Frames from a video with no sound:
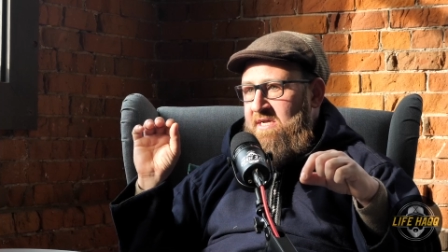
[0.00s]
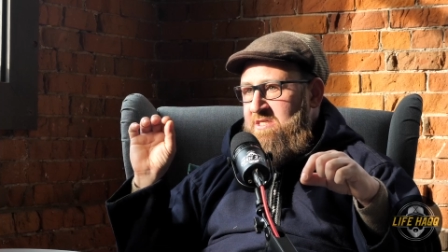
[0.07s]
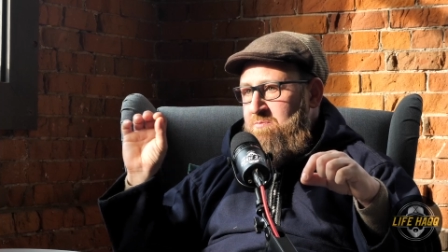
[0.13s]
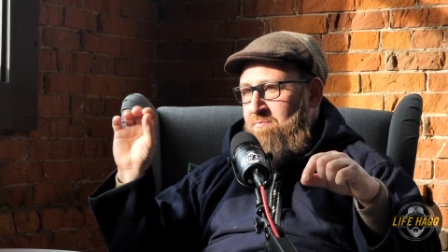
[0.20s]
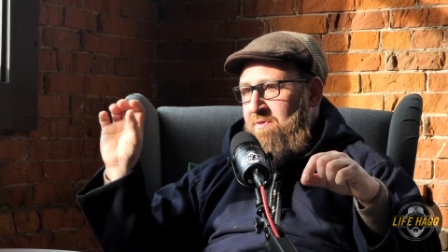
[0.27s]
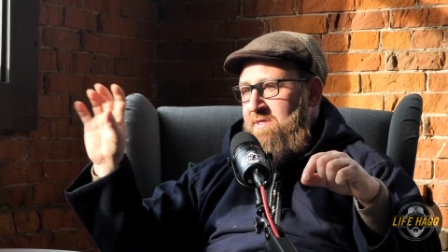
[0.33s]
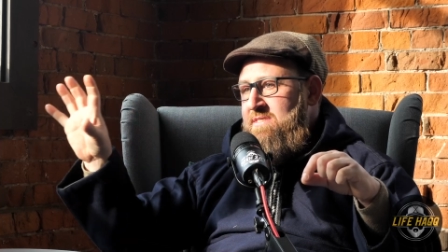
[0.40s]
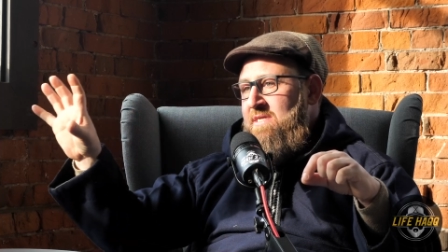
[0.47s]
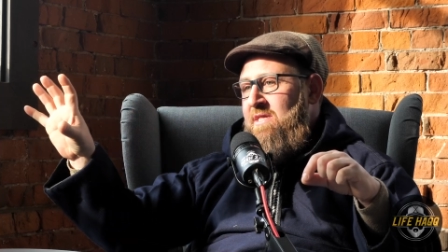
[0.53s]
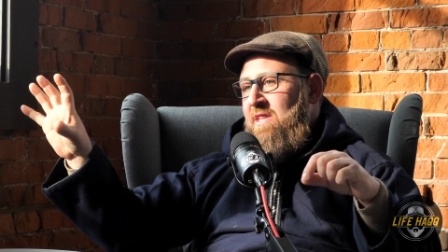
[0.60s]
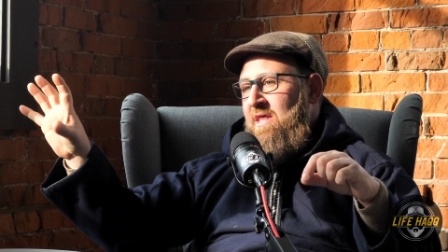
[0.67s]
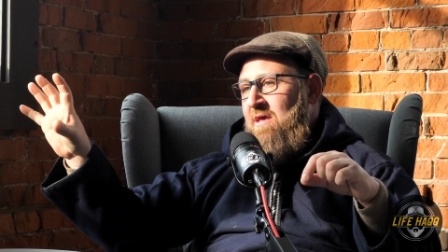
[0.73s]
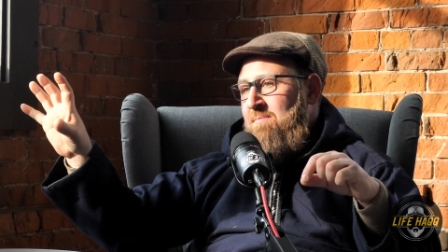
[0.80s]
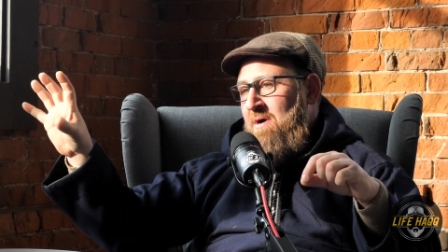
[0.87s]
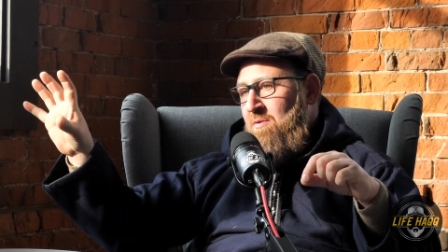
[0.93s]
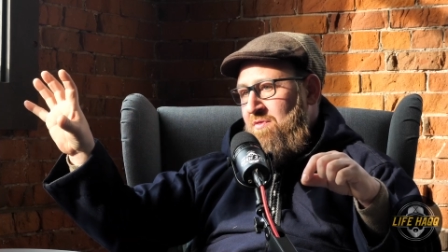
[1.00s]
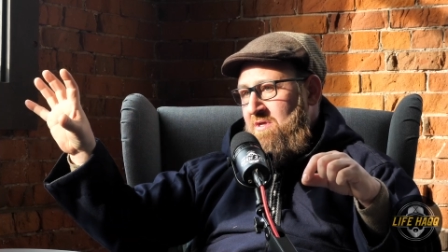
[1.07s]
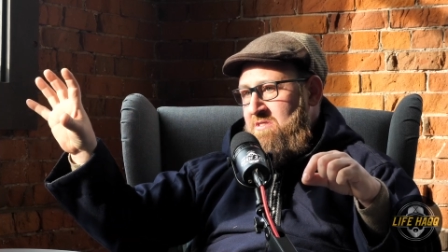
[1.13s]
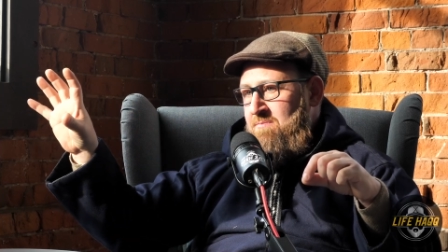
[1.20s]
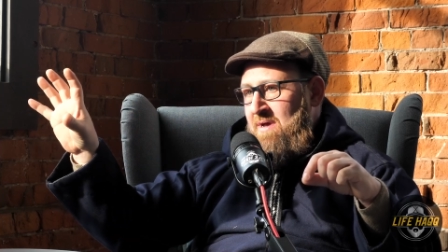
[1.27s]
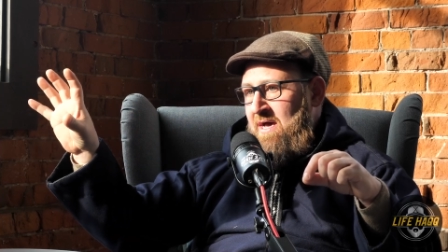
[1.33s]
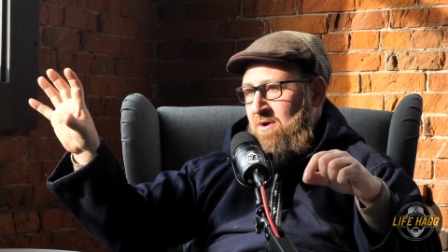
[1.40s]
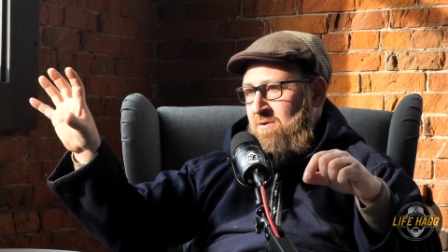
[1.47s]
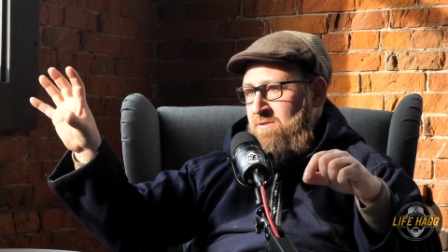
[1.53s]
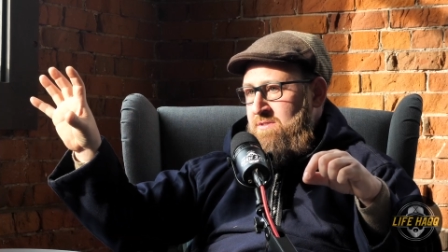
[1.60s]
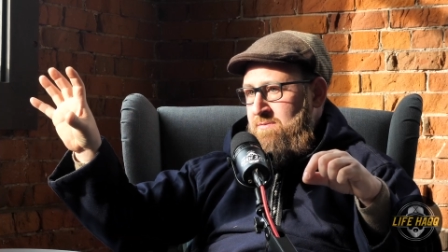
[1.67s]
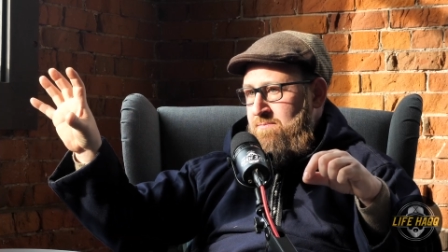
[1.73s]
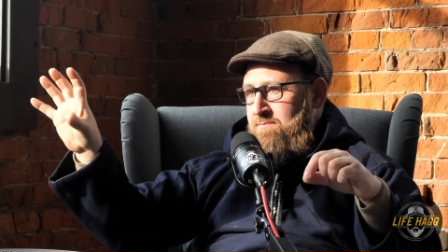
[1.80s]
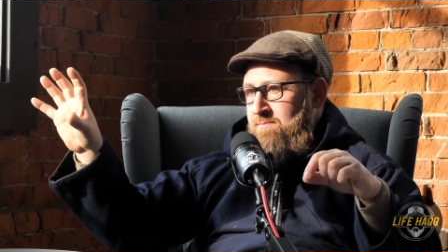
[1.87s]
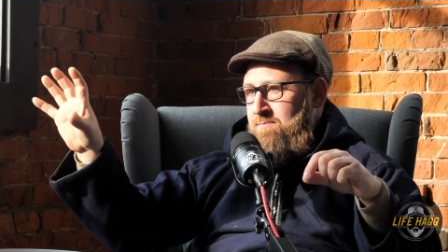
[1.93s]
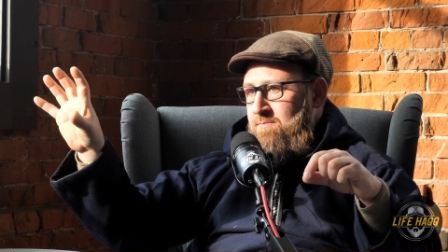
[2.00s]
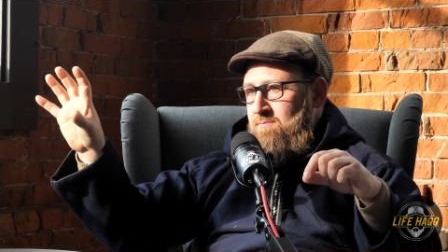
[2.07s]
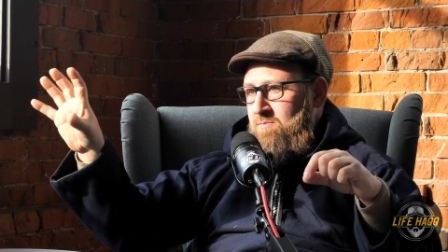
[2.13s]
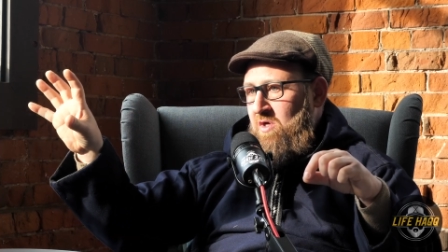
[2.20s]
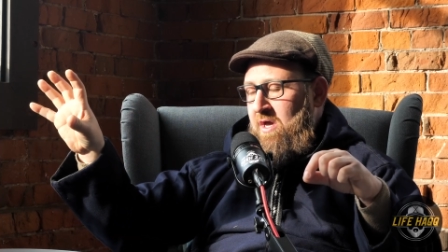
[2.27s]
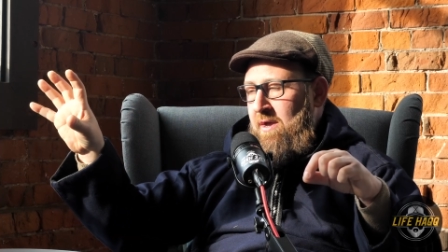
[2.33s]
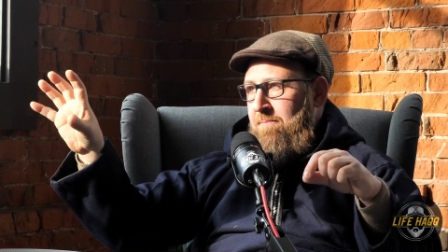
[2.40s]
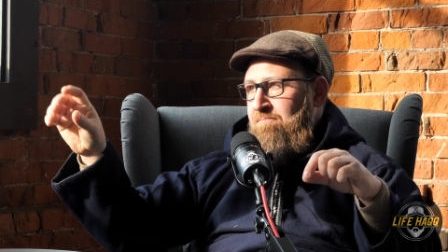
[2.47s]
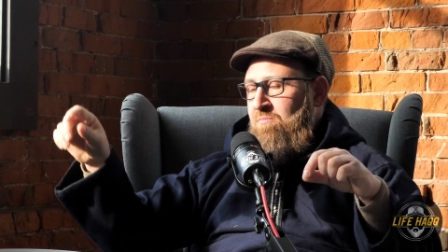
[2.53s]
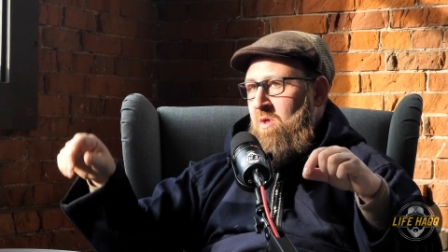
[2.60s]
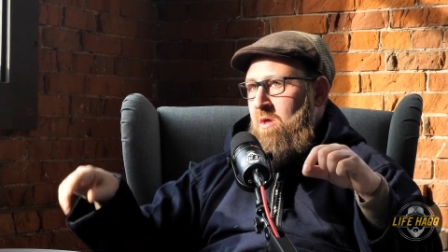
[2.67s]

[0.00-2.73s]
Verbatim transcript: explicitly about these matters okay